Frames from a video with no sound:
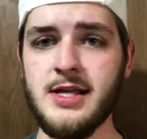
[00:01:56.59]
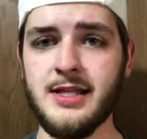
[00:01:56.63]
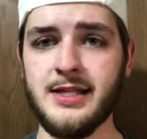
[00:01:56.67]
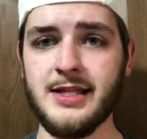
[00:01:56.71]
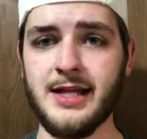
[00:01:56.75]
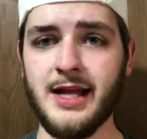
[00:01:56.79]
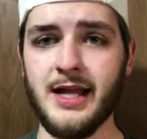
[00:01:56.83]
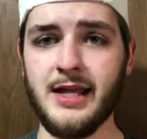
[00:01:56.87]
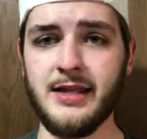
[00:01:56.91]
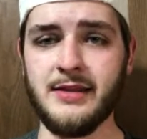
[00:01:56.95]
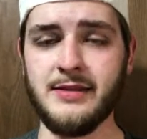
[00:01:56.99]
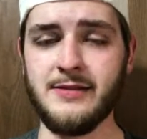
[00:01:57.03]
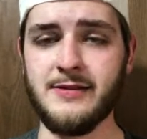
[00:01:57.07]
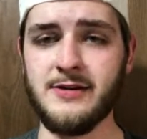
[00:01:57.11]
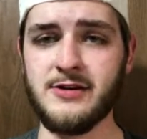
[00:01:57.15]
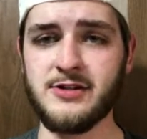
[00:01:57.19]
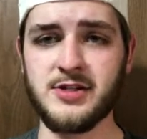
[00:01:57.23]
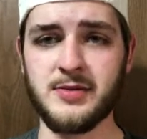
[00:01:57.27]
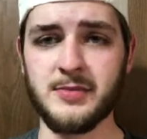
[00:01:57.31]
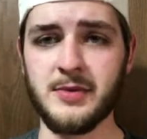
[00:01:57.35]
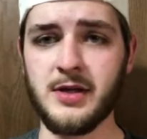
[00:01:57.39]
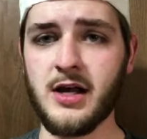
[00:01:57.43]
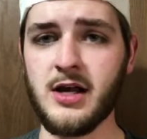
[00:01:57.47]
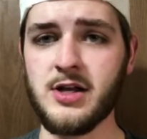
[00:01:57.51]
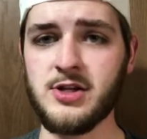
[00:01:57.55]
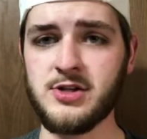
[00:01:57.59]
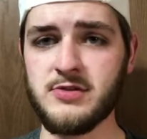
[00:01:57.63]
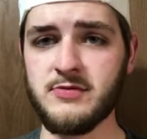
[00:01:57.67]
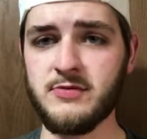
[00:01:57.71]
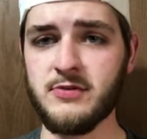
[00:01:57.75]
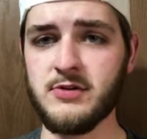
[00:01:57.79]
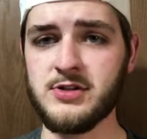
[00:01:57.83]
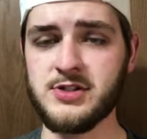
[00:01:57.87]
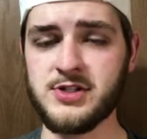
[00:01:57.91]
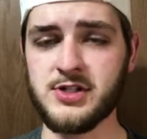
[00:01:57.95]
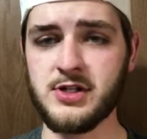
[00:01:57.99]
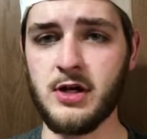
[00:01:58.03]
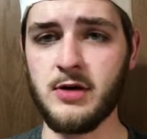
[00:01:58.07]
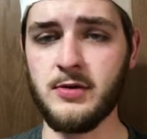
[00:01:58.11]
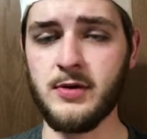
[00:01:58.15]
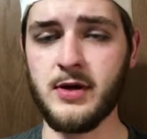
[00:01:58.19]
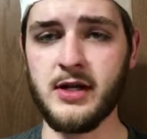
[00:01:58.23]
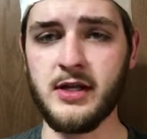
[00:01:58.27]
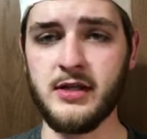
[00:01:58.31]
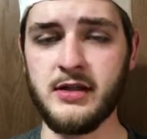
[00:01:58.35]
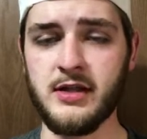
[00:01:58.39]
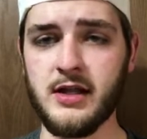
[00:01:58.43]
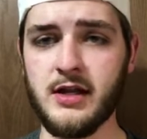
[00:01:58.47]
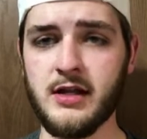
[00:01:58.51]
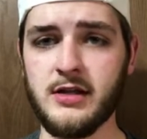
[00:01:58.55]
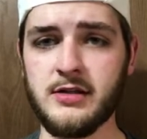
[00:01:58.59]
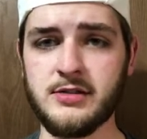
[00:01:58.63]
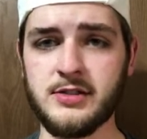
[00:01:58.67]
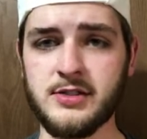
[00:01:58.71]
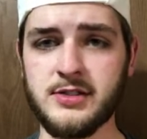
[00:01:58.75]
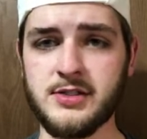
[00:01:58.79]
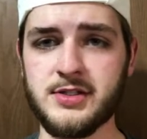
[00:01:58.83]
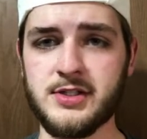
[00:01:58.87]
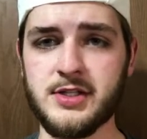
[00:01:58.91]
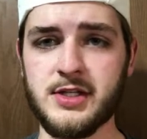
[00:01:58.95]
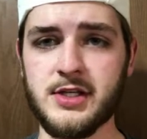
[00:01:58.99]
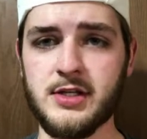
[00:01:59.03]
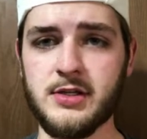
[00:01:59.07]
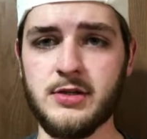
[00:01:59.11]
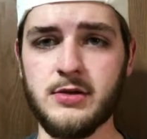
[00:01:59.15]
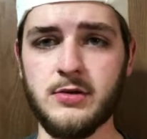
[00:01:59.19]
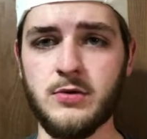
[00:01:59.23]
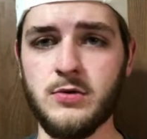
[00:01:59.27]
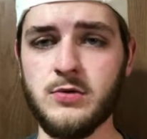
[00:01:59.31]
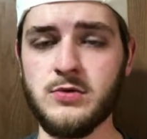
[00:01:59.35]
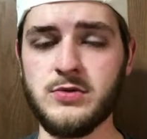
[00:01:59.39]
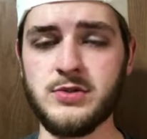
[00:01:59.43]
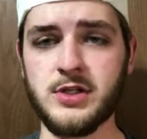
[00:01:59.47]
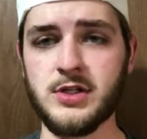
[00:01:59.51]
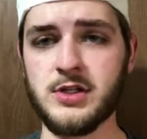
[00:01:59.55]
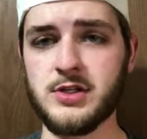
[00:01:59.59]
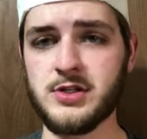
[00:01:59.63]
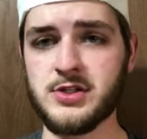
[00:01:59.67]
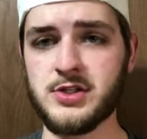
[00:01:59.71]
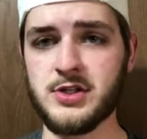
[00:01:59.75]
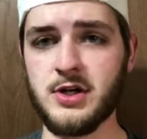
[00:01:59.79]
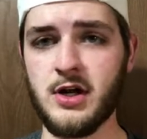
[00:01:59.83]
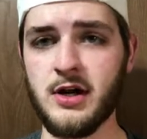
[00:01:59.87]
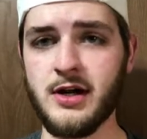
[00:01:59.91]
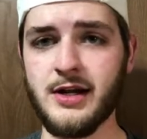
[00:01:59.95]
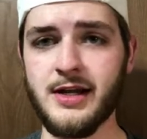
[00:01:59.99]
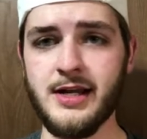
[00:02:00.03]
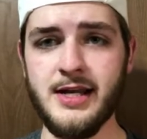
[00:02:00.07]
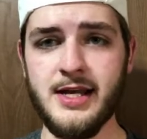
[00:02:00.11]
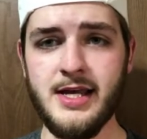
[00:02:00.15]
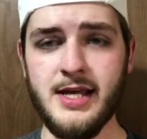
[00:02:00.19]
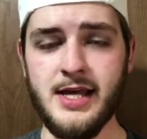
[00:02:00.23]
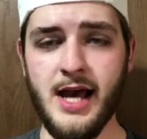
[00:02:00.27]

And there's some controversy already there to see who's going to start.